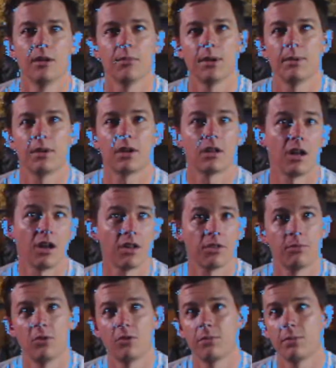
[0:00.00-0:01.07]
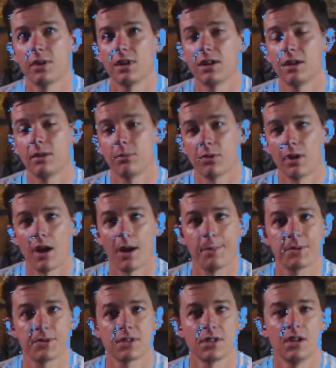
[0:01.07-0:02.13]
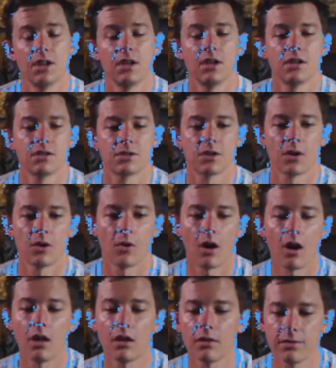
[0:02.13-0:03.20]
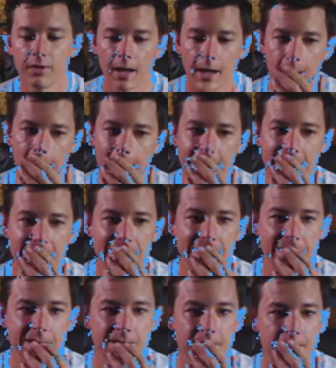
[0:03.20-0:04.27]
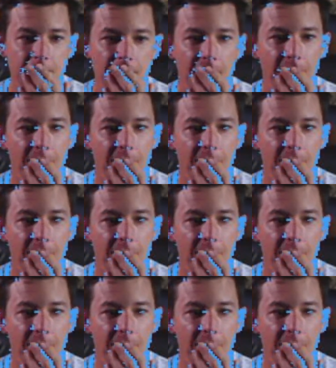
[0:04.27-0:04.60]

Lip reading: maybe cloth movement and props. So all of that is